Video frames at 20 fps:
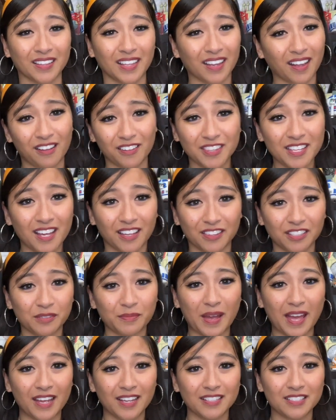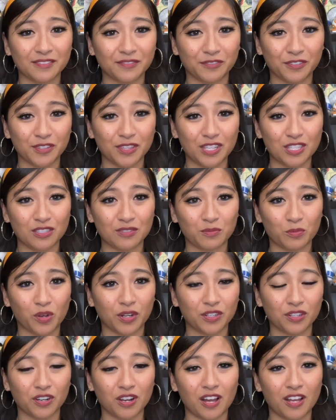Like all the other bags for this
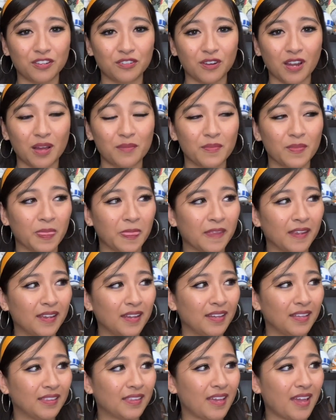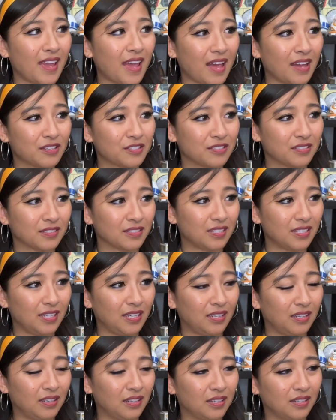WonderCon drop, they
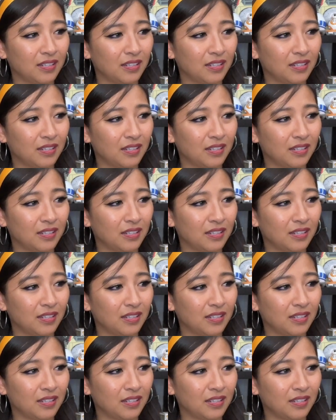actually,